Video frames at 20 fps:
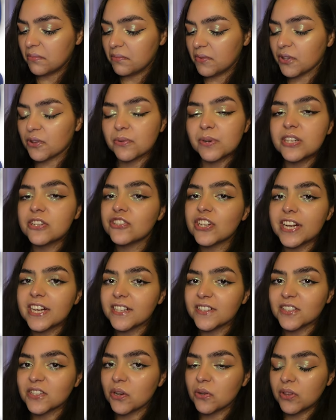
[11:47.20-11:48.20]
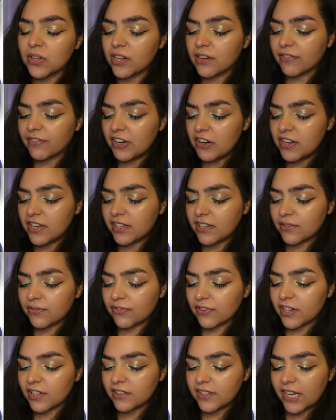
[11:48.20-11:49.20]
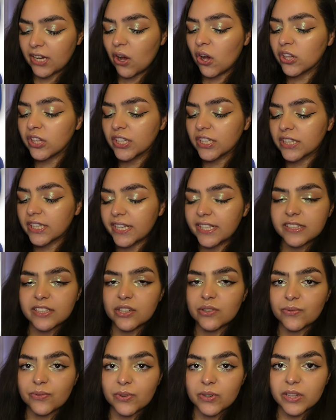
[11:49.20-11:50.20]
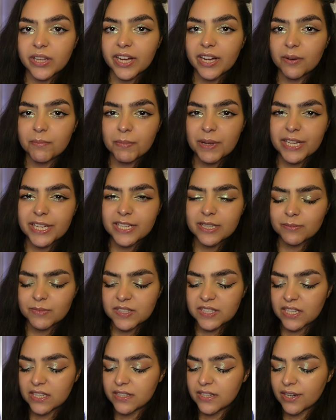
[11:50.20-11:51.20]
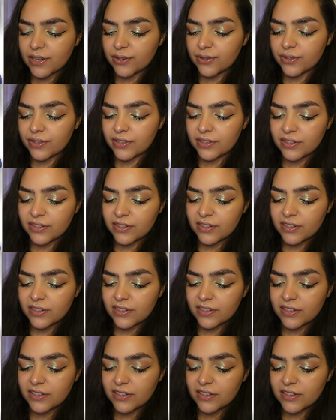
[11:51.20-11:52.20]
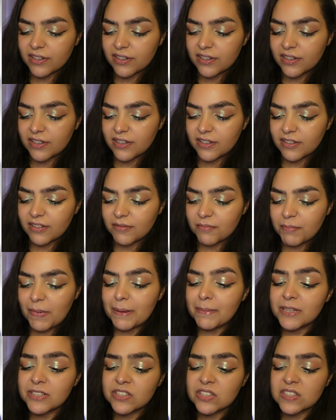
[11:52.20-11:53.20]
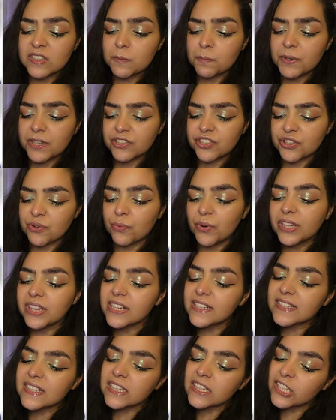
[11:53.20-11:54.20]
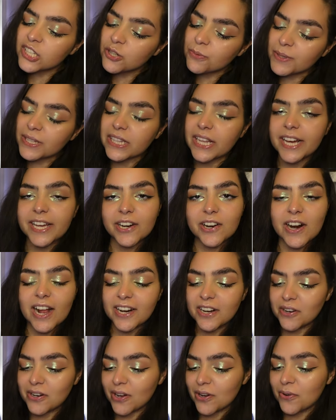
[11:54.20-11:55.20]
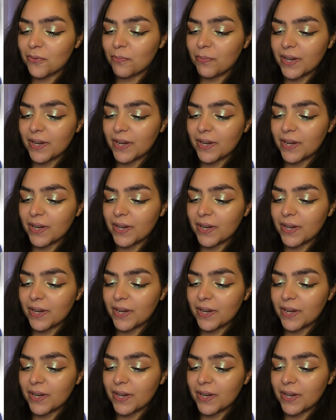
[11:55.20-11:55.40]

The three shades don't look very different. They all look like they're for like a medium skin tone. Maybe it's just a picture. One looks a little bit lighter. I don't know.